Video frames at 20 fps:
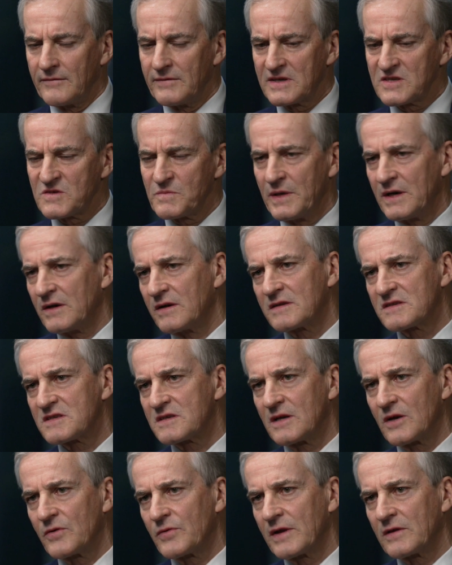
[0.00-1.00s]
have
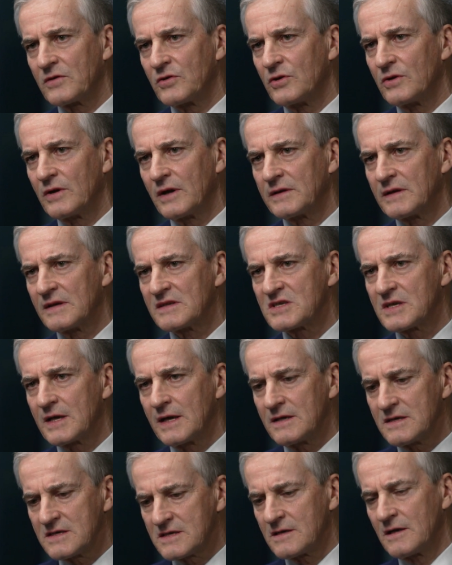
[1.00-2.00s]
experience now that United
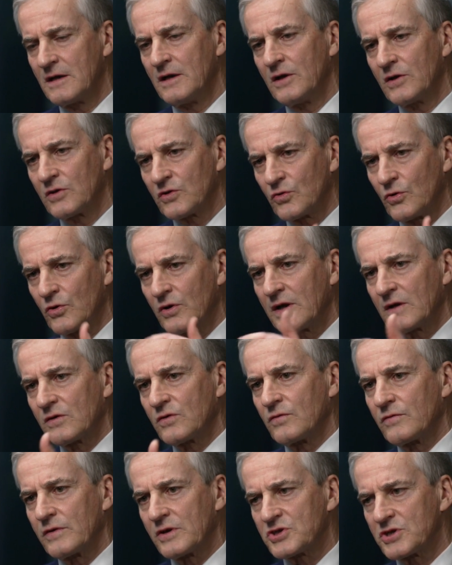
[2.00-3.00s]
States, talking
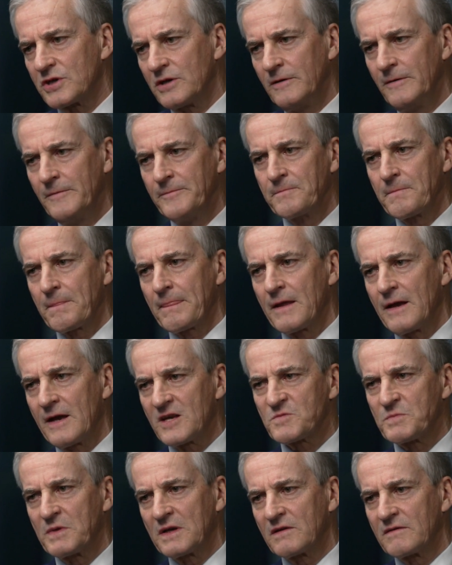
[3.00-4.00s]
to Russia,
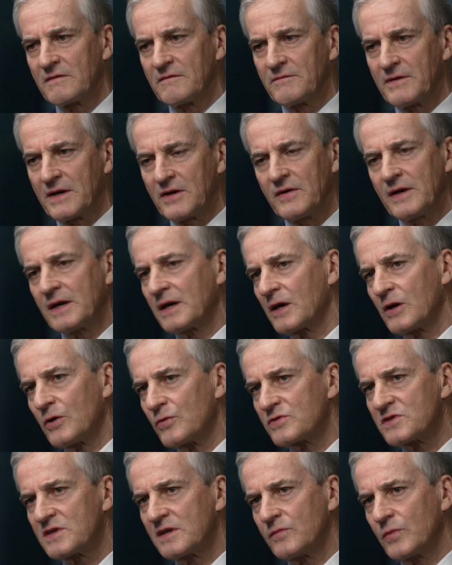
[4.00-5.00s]
has been very
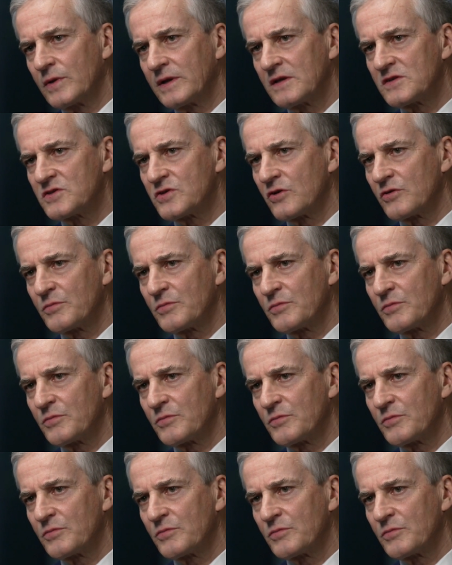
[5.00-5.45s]
inclusive with its